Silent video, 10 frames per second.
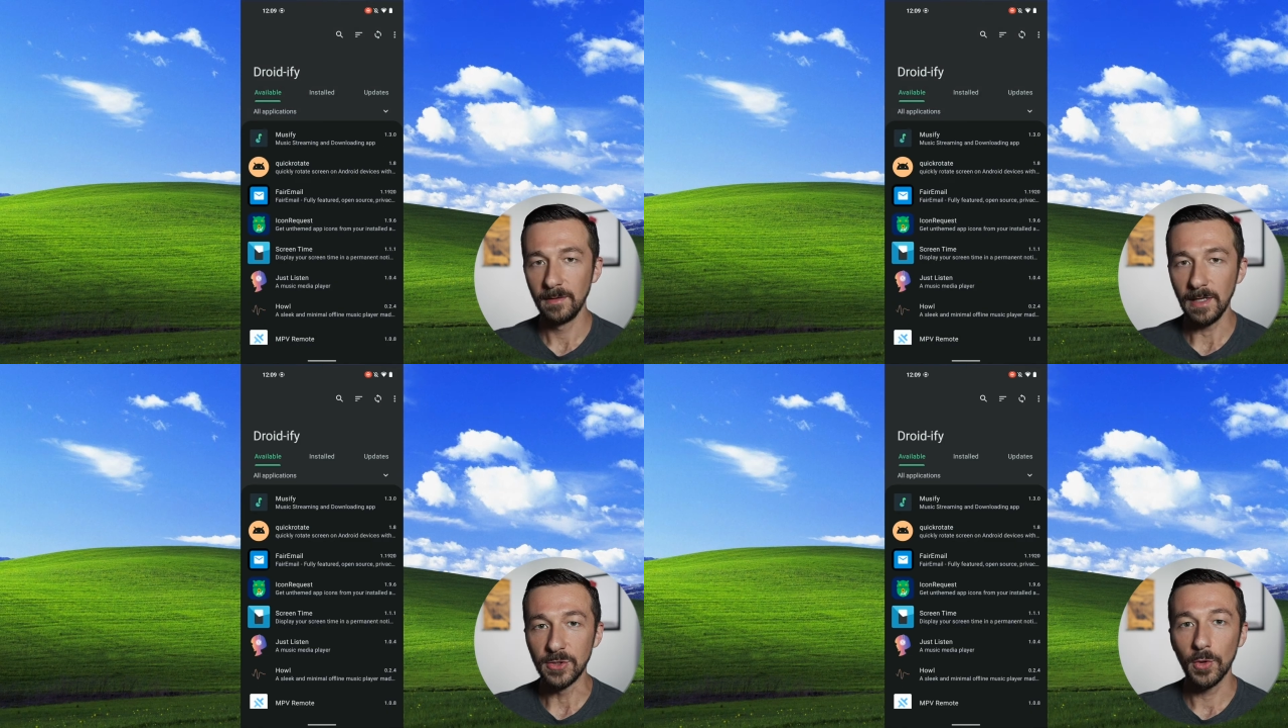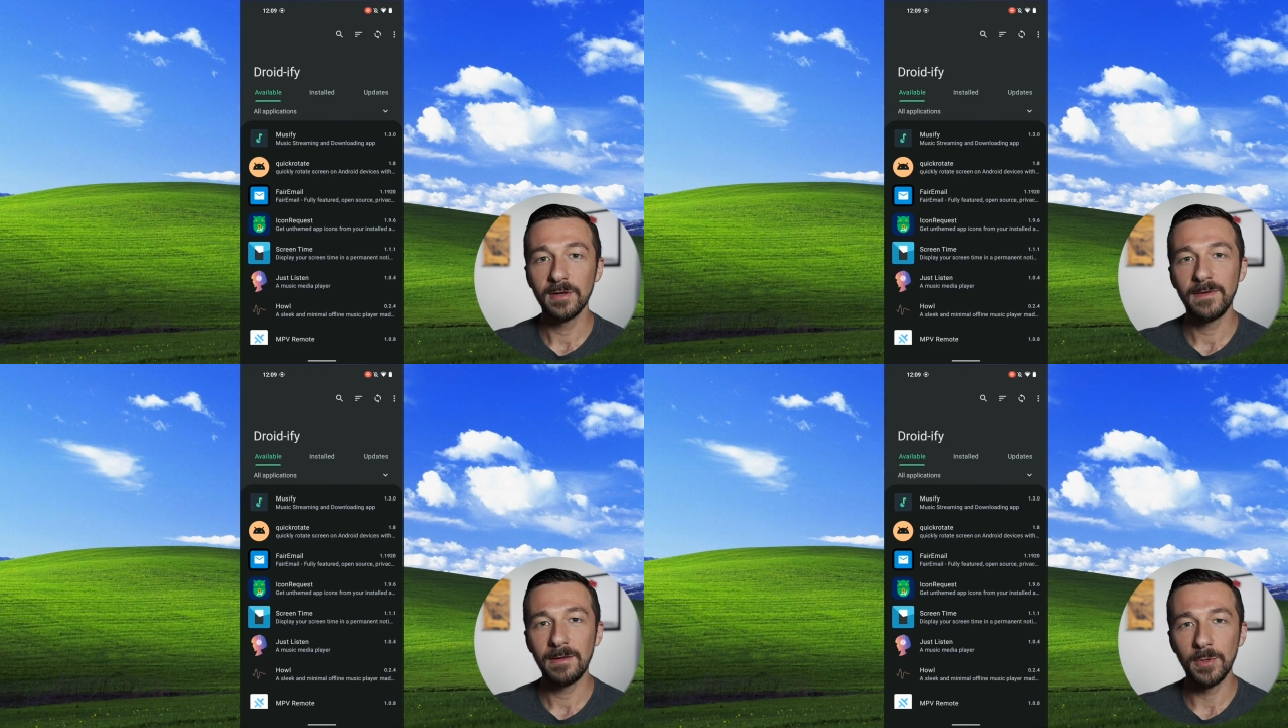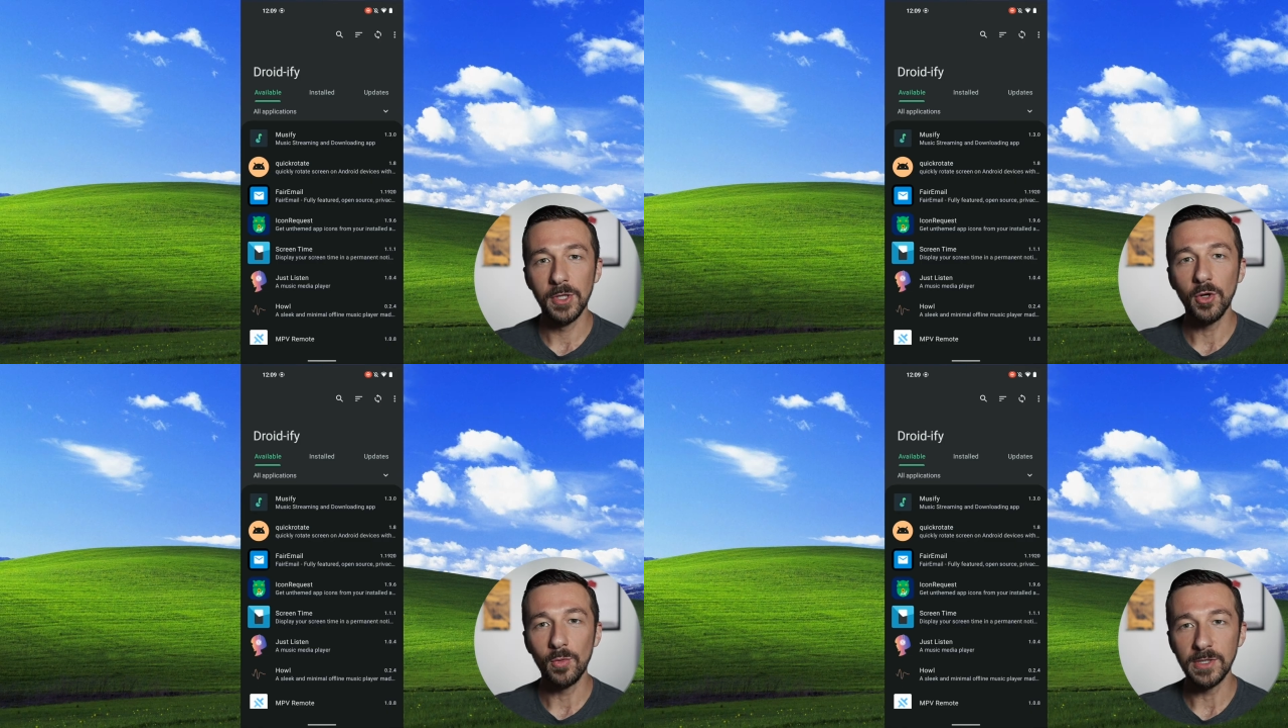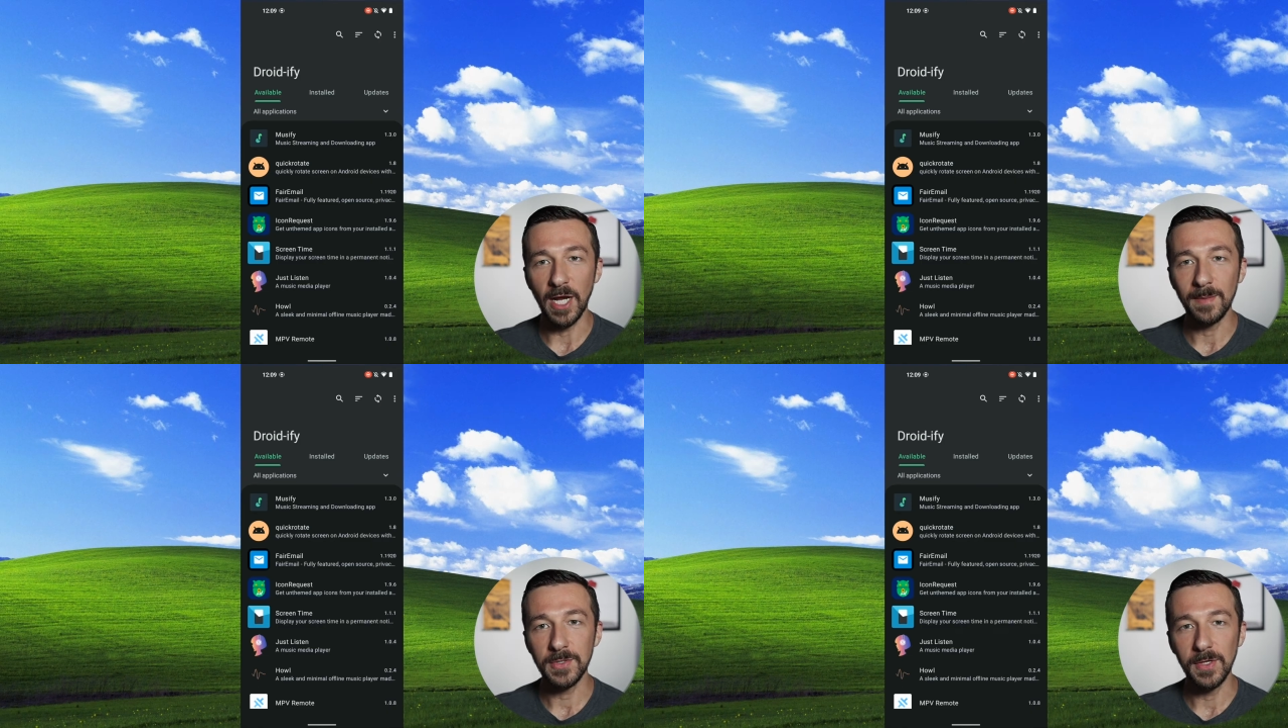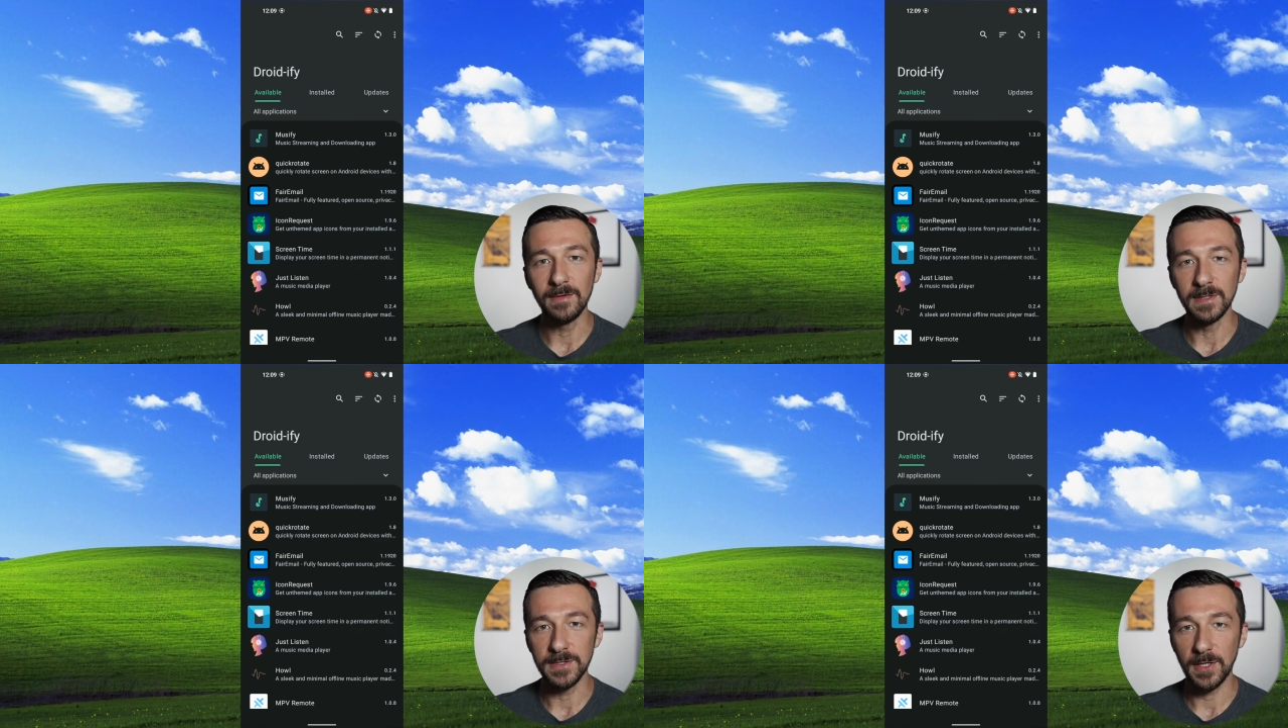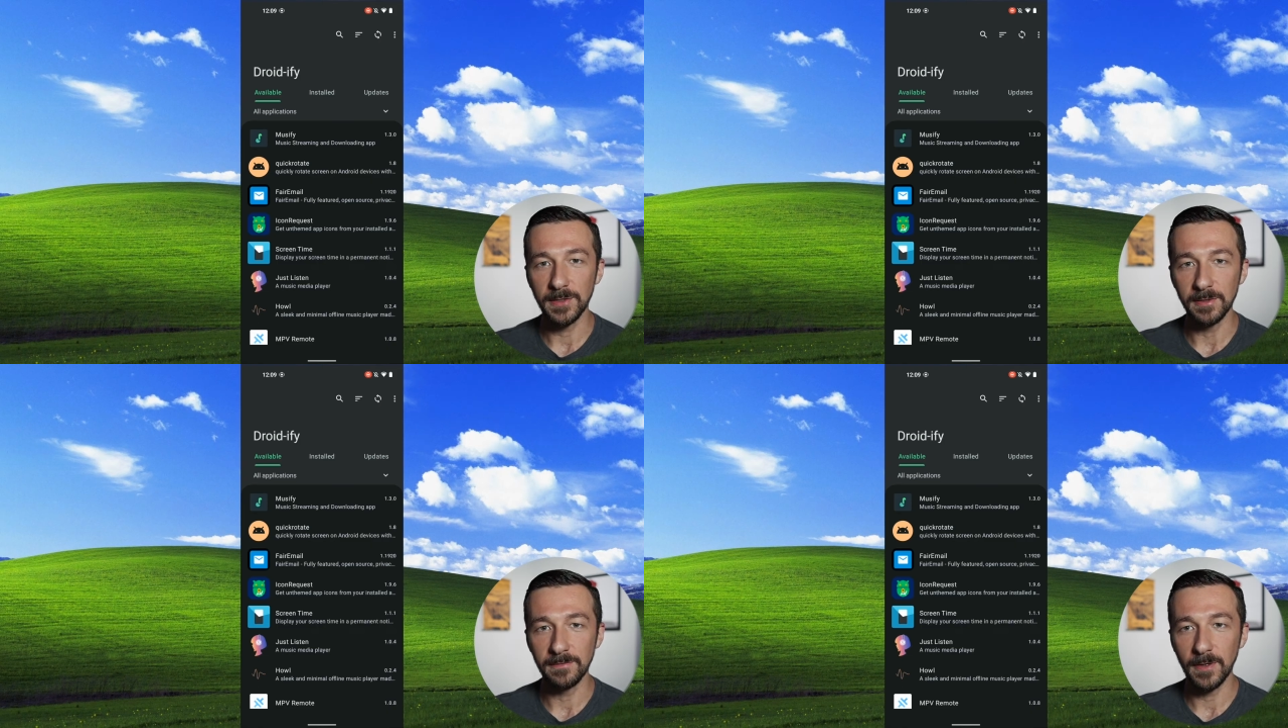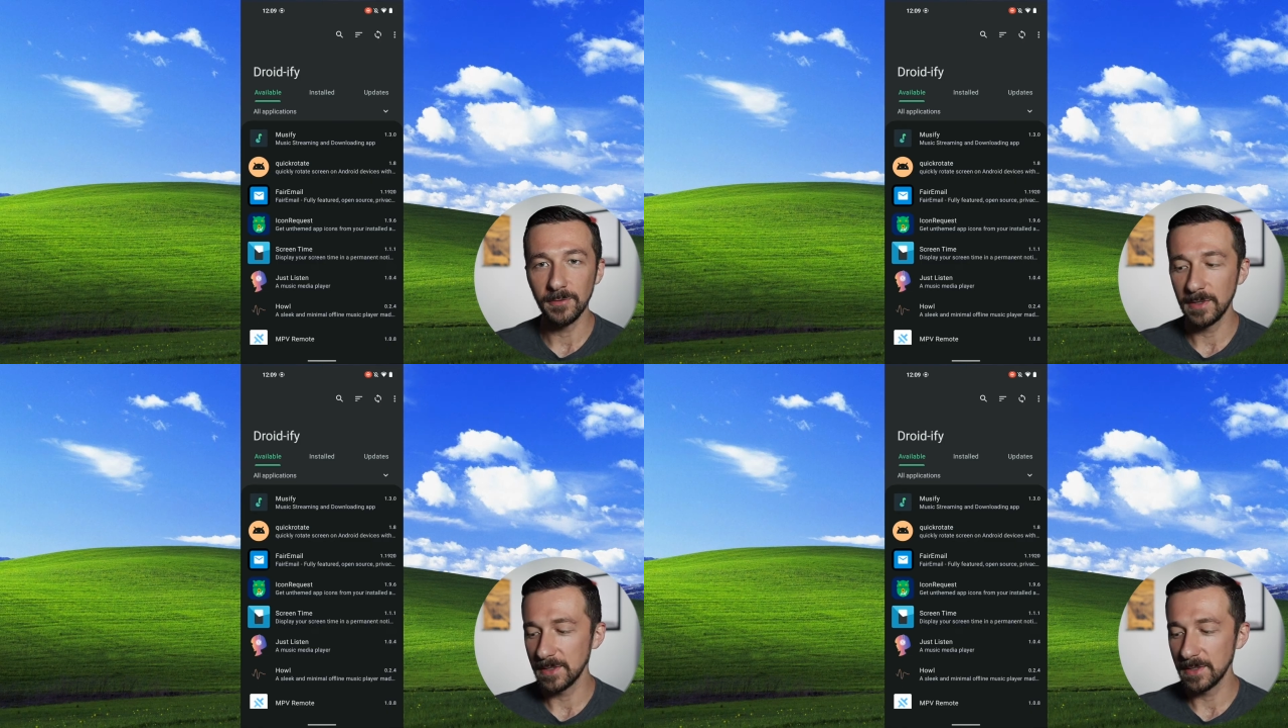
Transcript: And Droidify will know which apps you have installed on your phone,